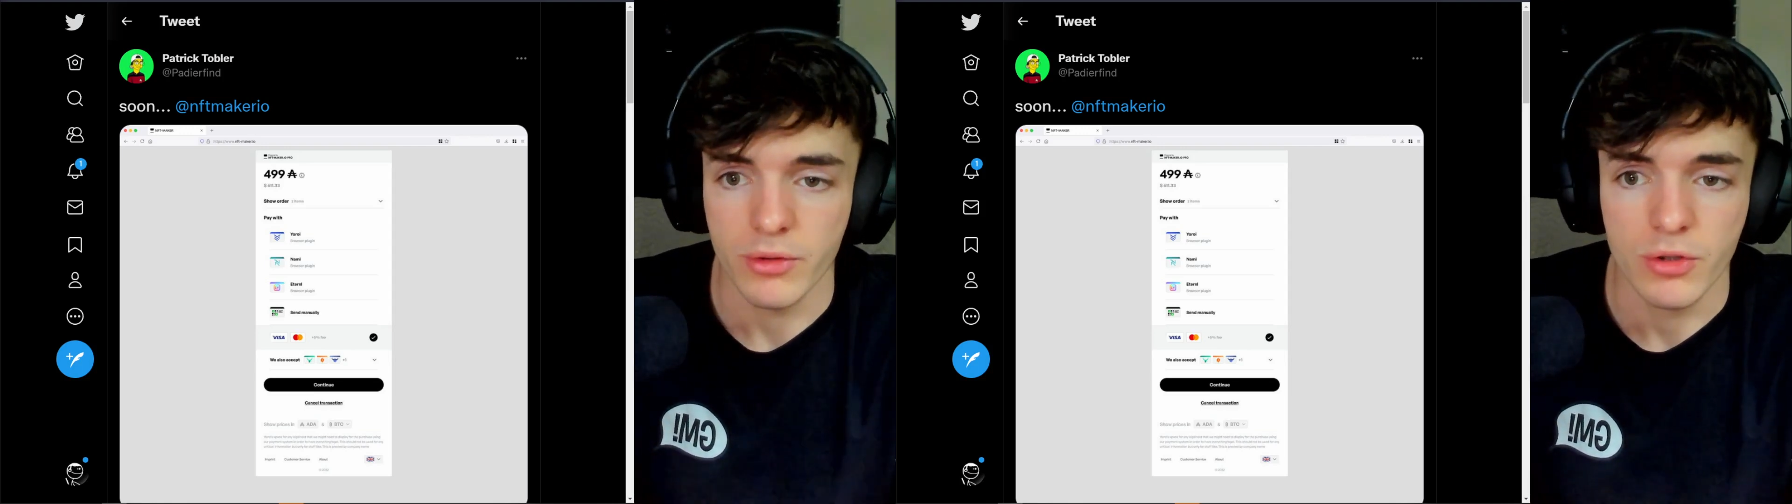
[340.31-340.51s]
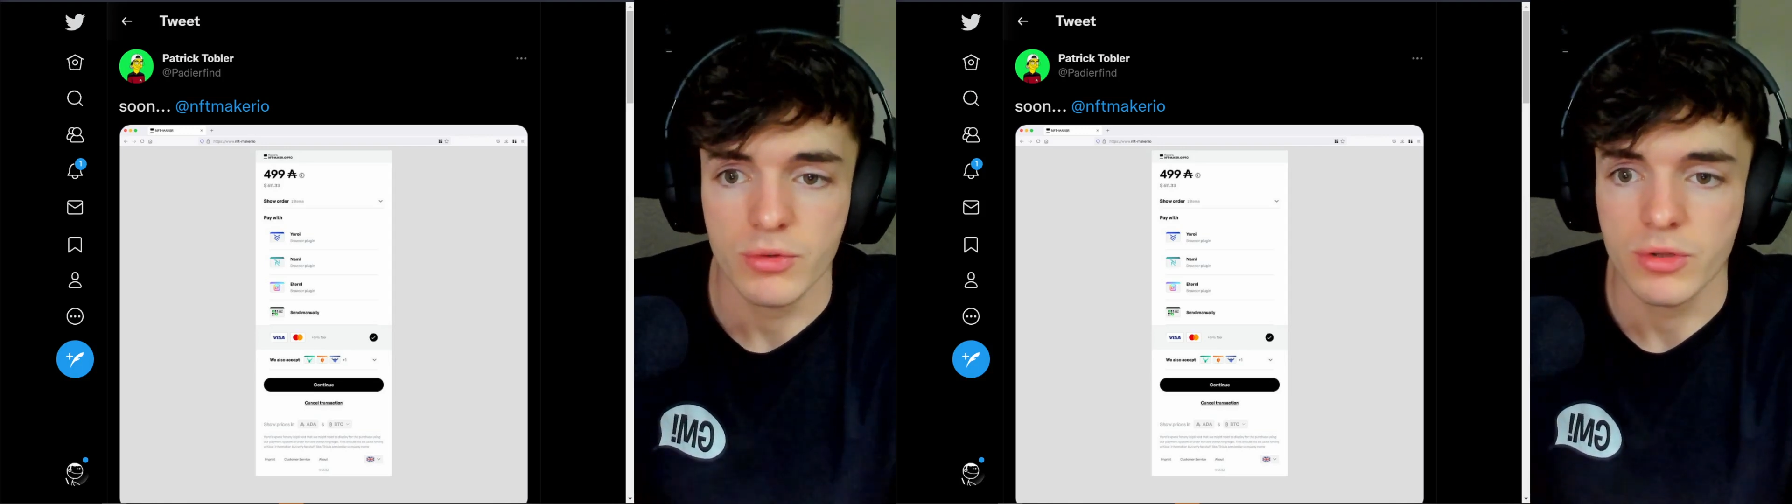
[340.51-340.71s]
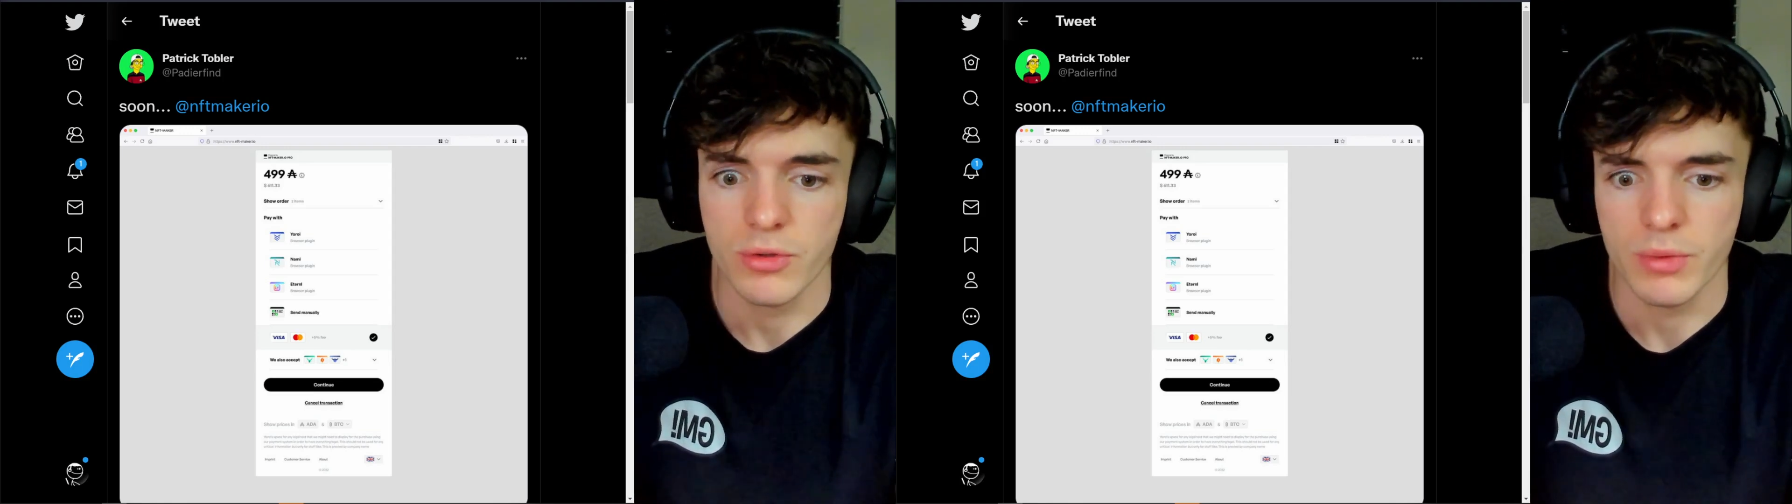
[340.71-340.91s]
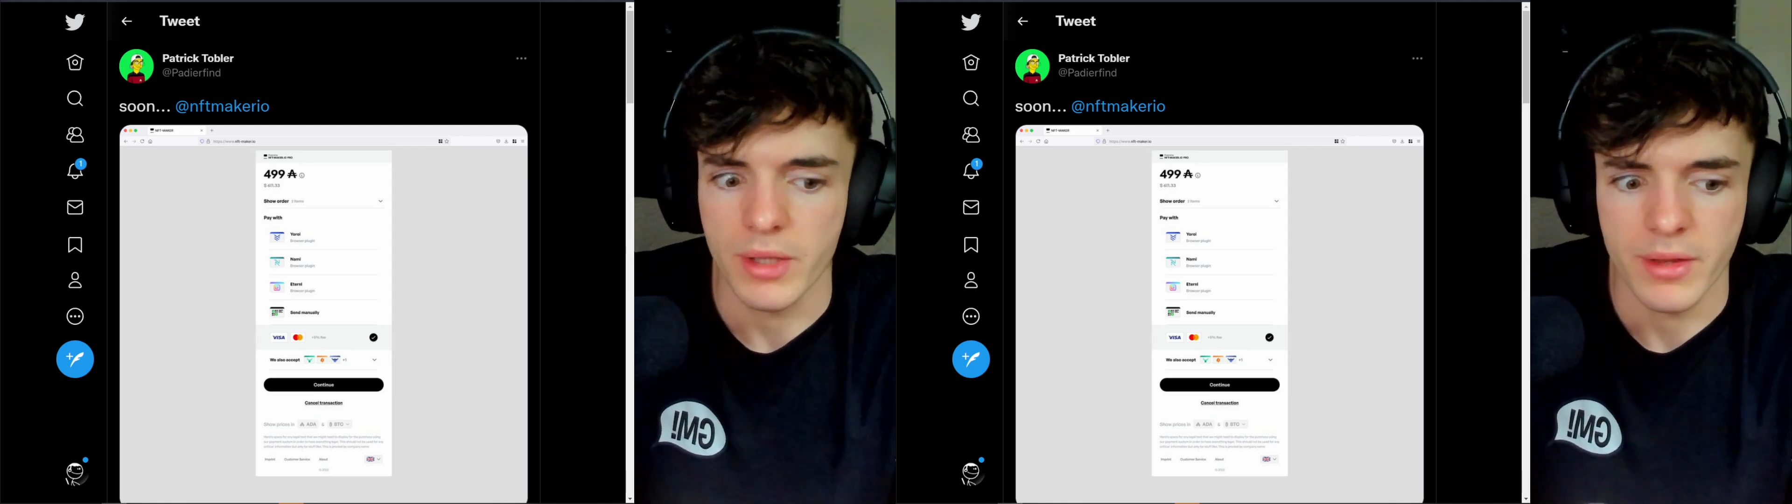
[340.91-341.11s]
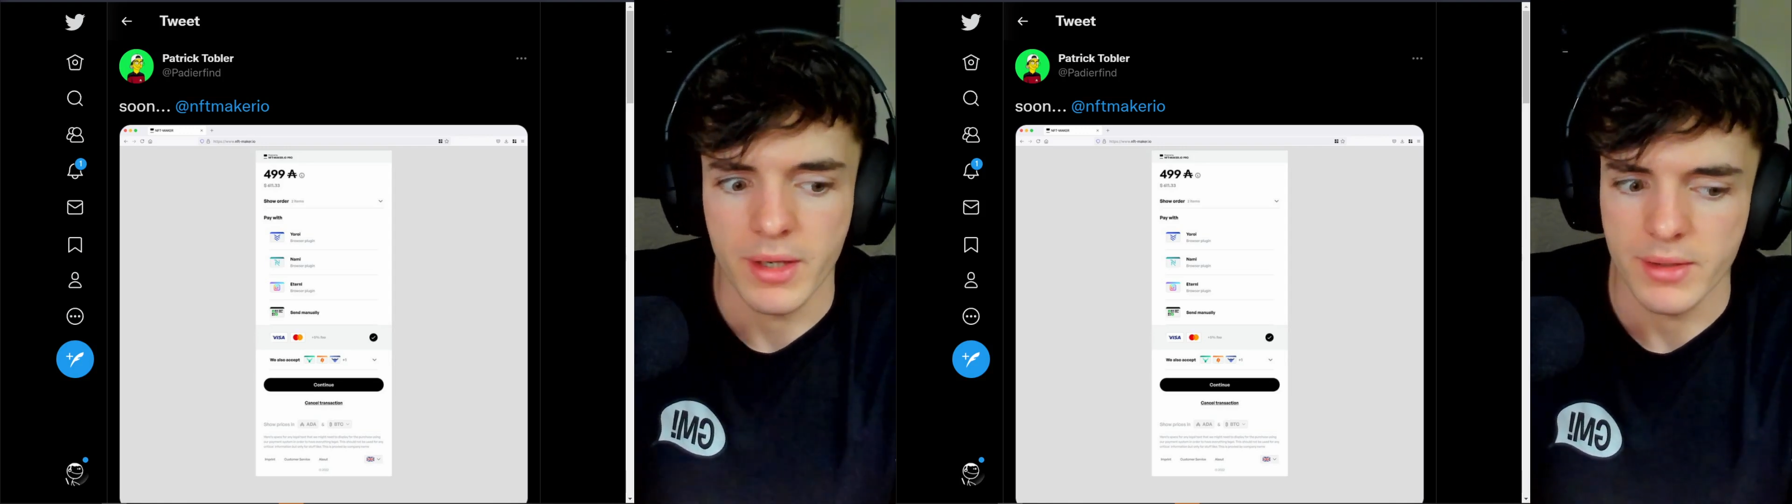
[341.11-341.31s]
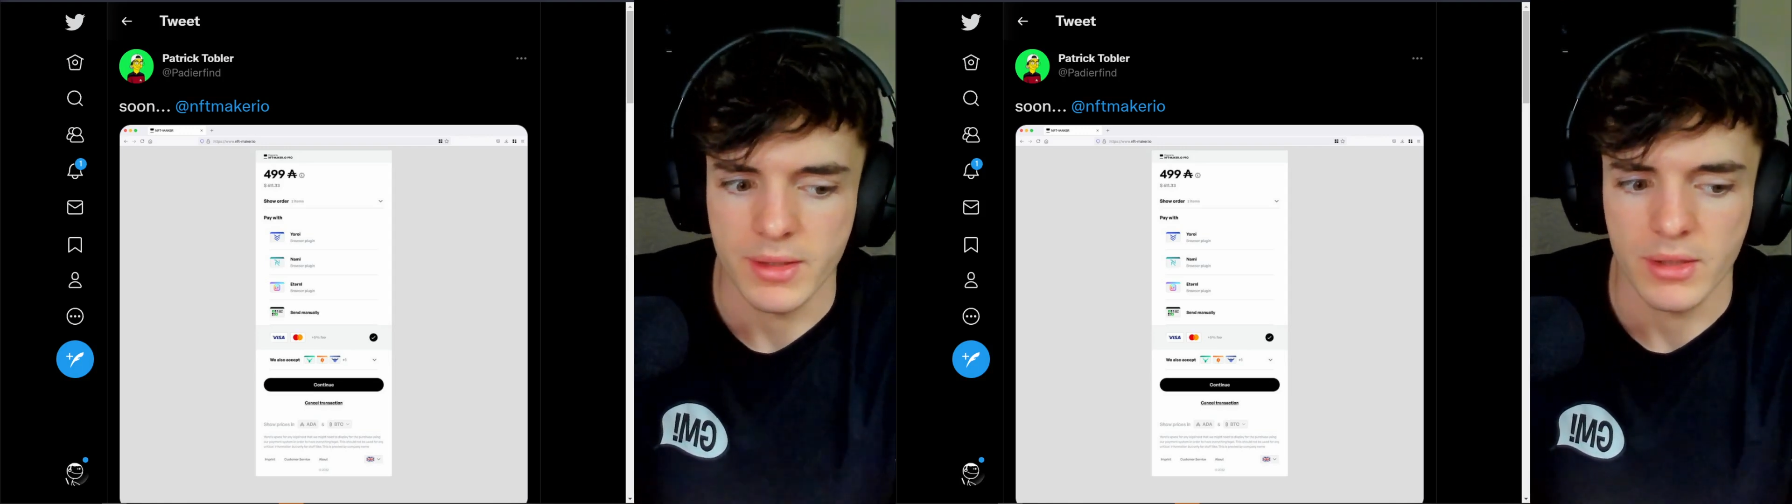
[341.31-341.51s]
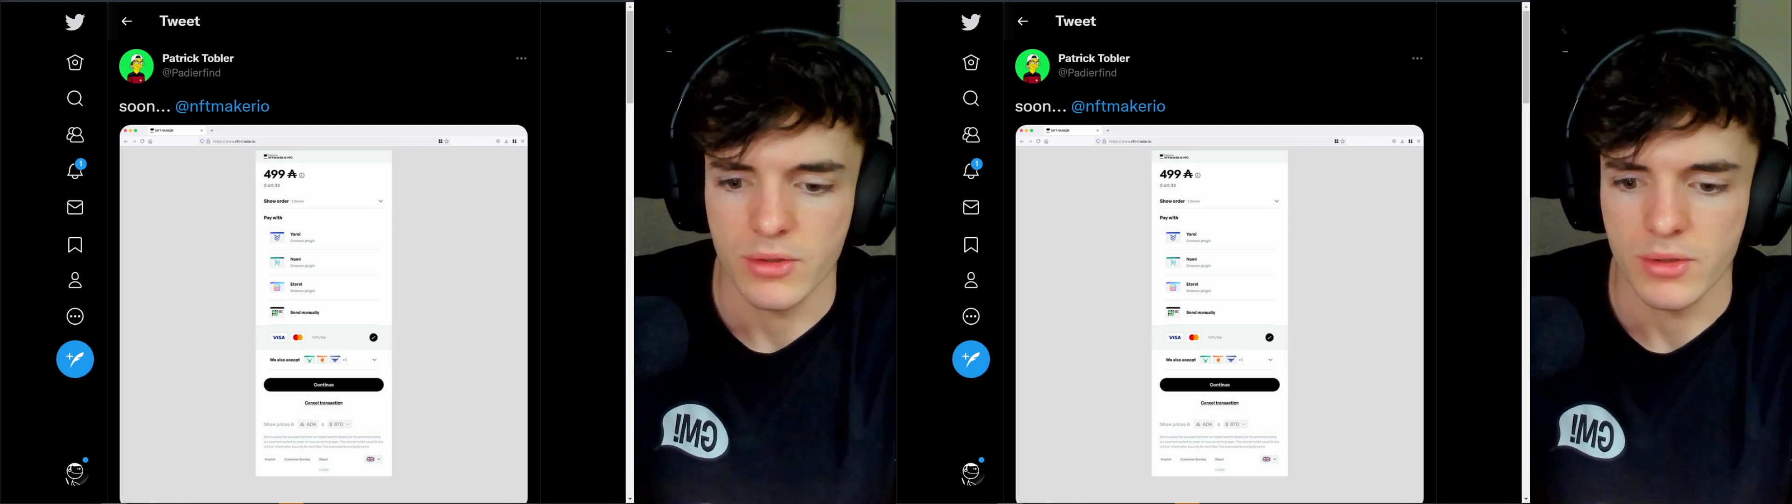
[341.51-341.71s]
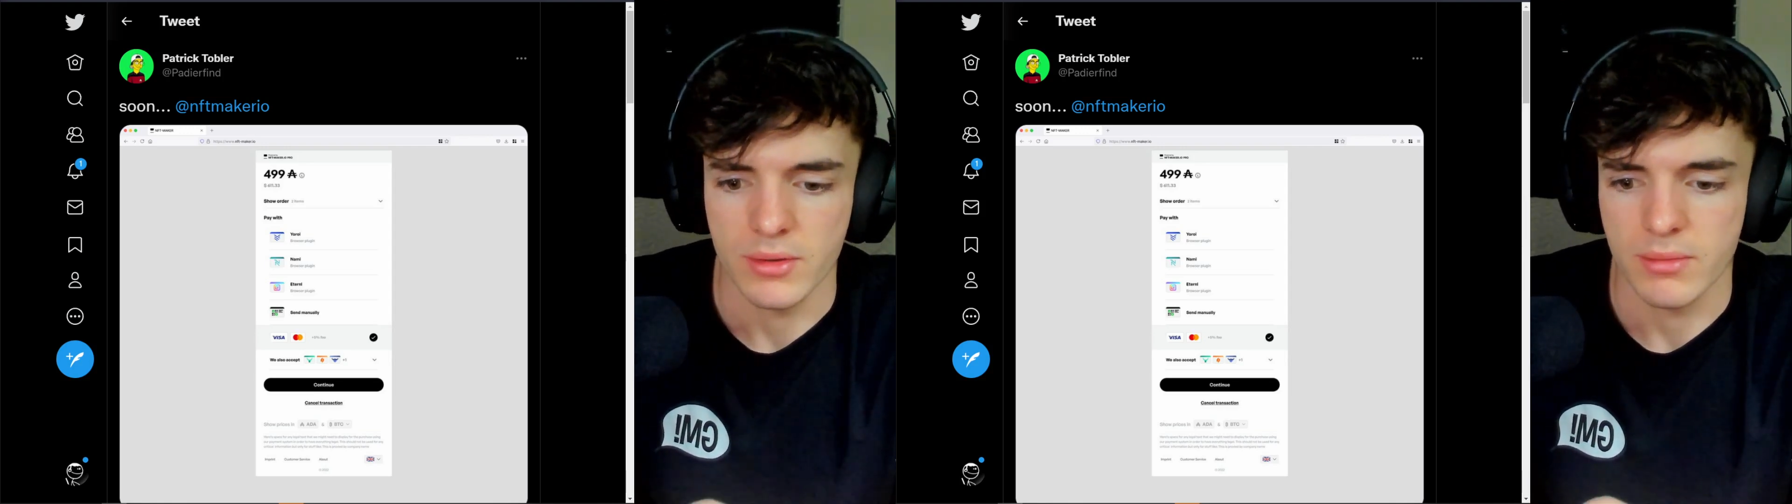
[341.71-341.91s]
huge three things that
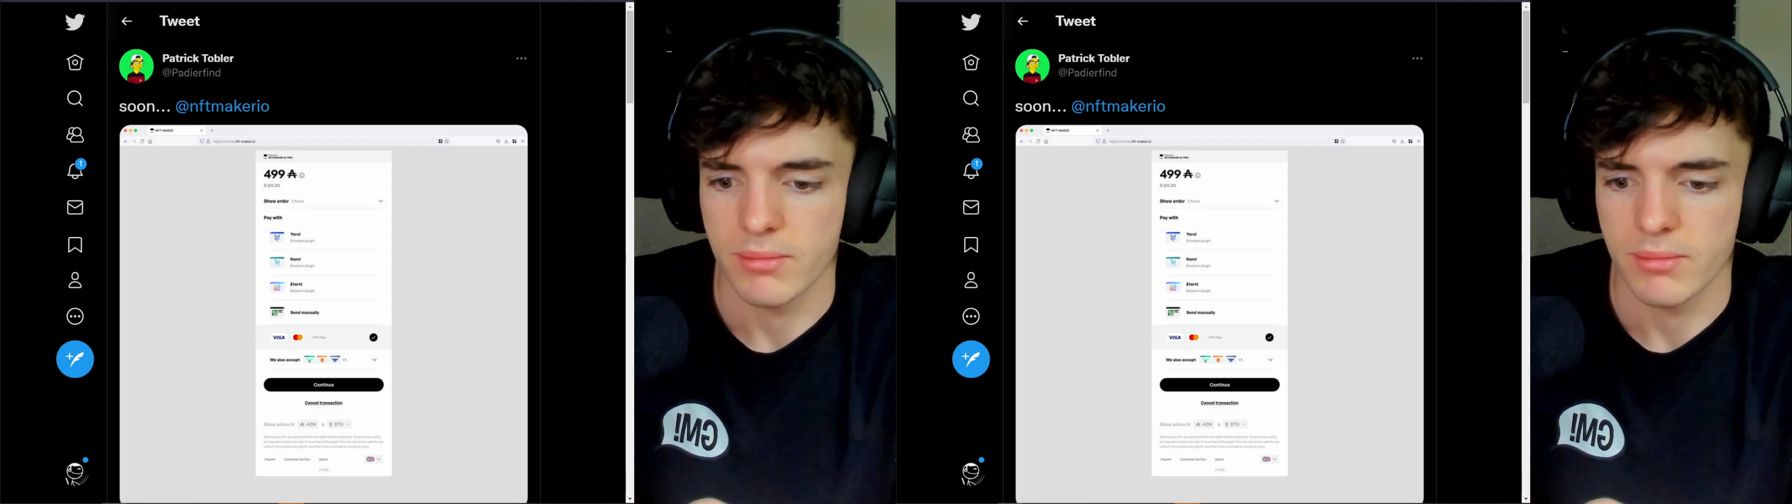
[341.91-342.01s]
just